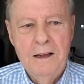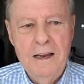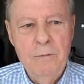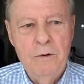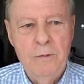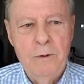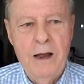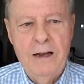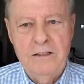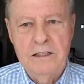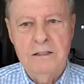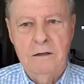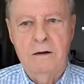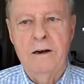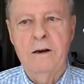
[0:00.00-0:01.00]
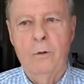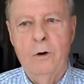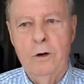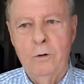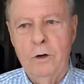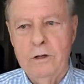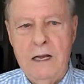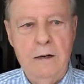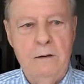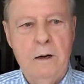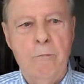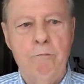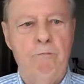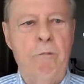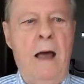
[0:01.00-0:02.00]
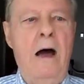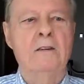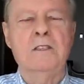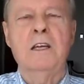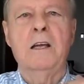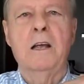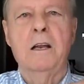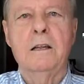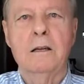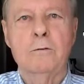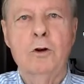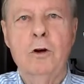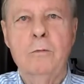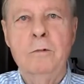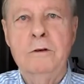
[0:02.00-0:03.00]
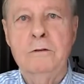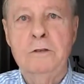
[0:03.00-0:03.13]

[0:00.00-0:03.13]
even if we had just our underwear on, they'd come bouncing into the room,